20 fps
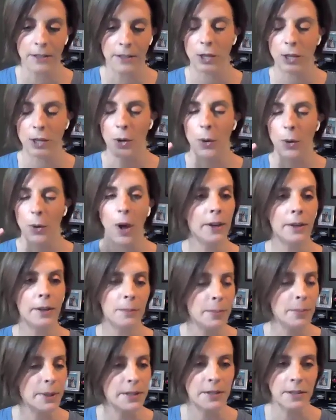So all
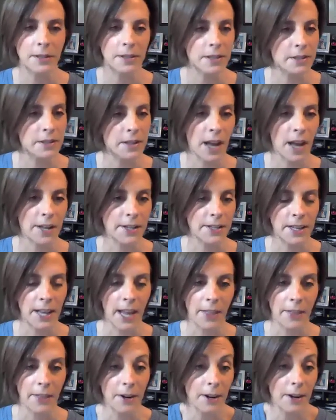the businesses got
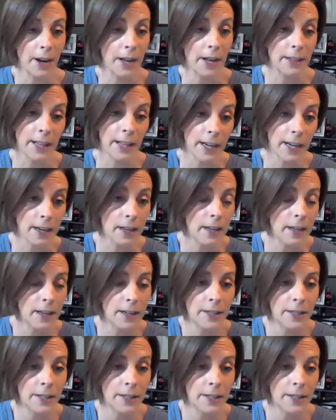together and